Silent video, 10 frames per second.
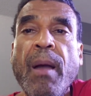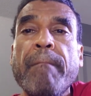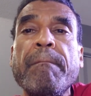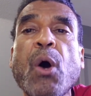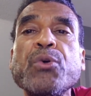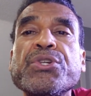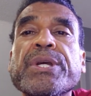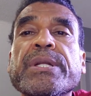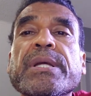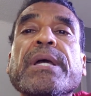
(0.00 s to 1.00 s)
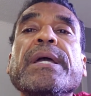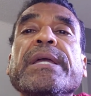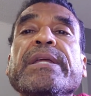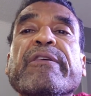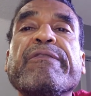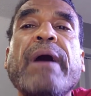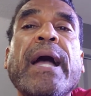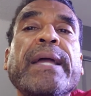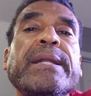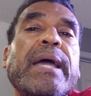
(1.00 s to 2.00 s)
Motion he
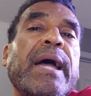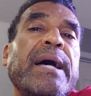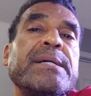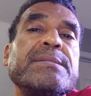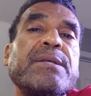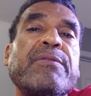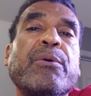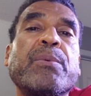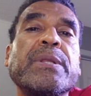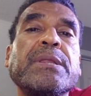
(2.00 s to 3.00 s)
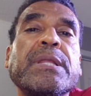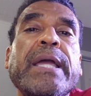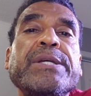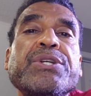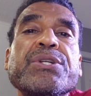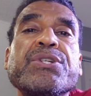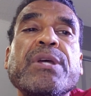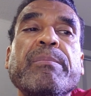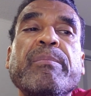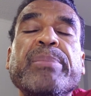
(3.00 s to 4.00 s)
defined as the
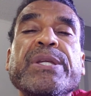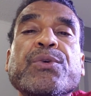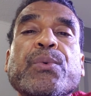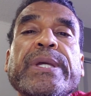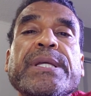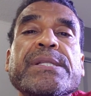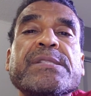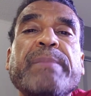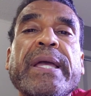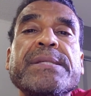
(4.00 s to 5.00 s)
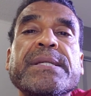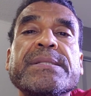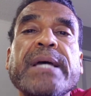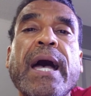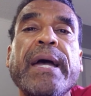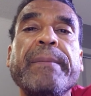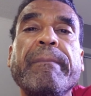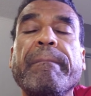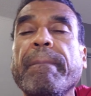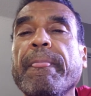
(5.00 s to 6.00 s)
relationship between space and time.
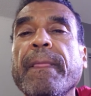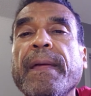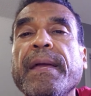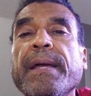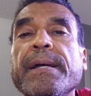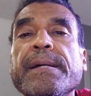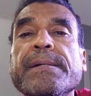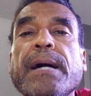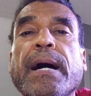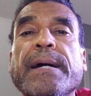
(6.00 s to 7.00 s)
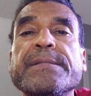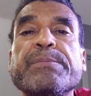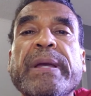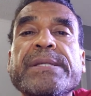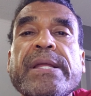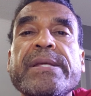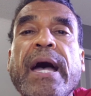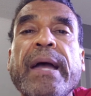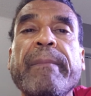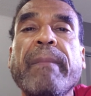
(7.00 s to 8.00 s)
Uh, space and
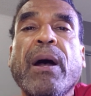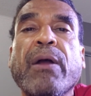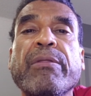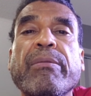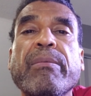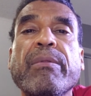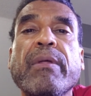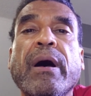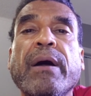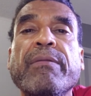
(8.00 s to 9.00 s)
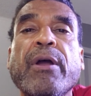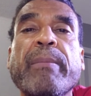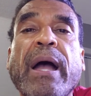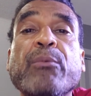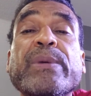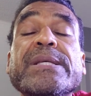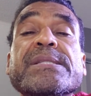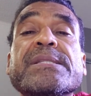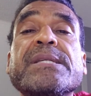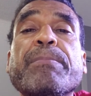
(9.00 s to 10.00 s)
time are uh, thereby
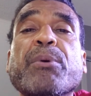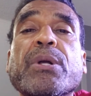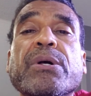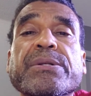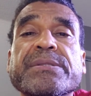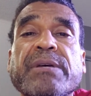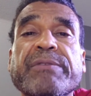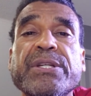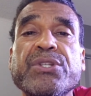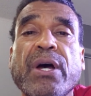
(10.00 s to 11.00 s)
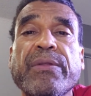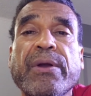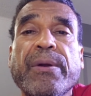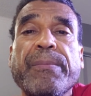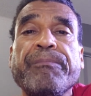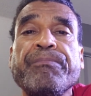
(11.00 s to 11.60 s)
reciprocals of each other.